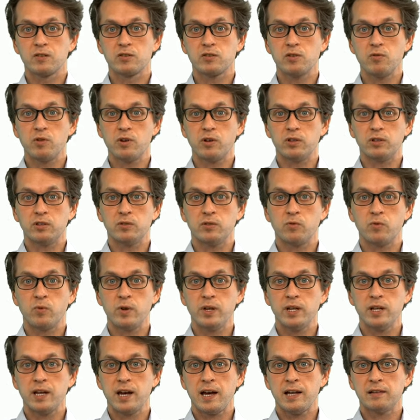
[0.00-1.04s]
So good,
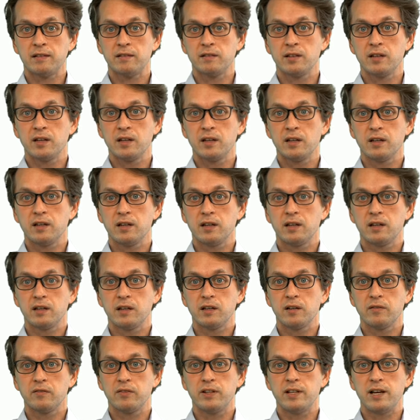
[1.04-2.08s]
we get
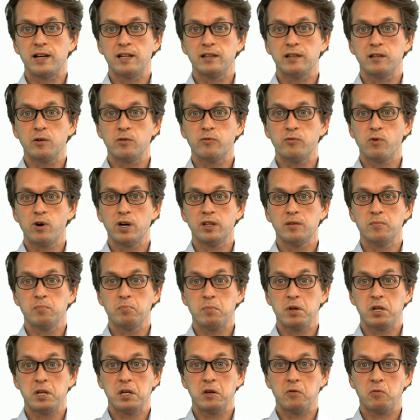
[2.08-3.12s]
fidelity of 1,
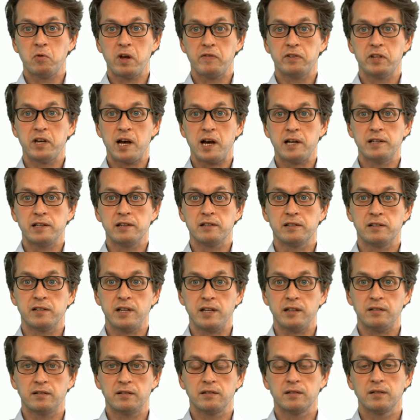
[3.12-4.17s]
meaning we have the ideal
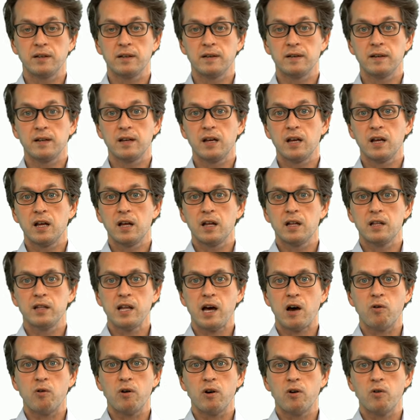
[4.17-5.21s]
state.
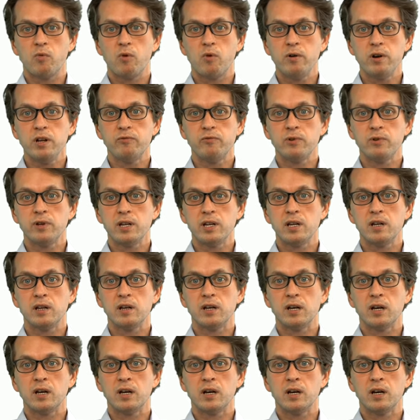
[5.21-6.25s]
Now, what if we
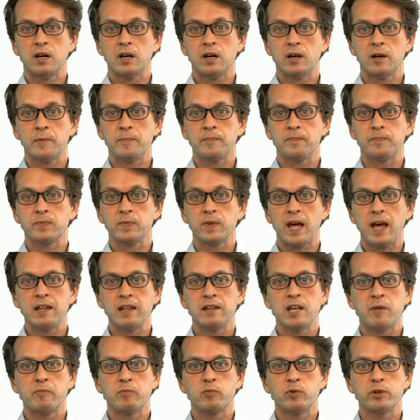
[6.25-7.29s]
um,
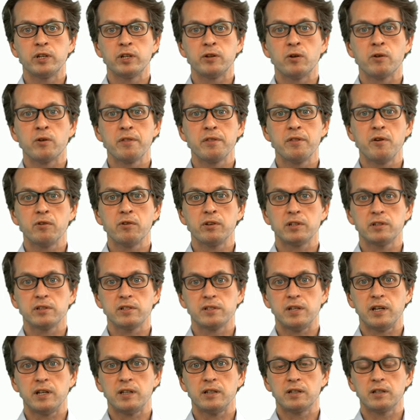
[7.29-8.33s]
end up with an orthogonal
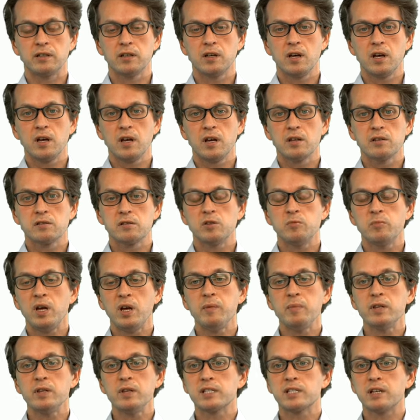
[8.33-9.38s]
state? So
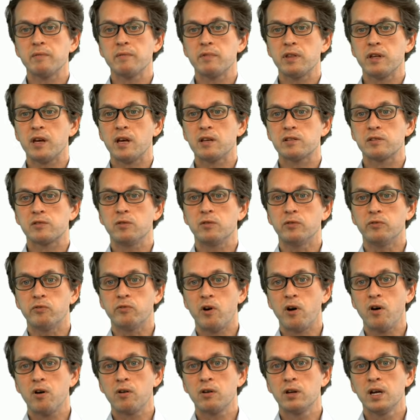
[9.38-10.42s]
maybe something has gone
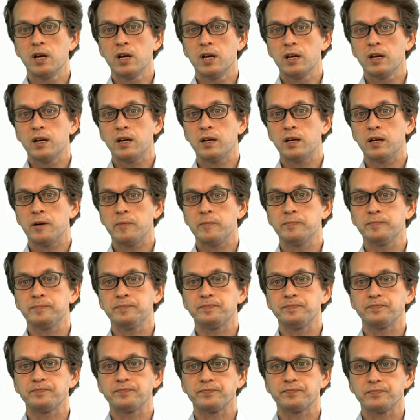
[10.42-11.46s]
wrong,
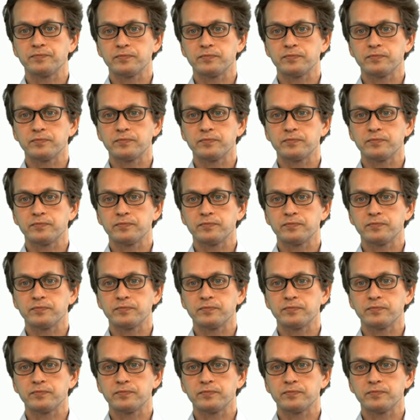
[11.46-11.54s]
um,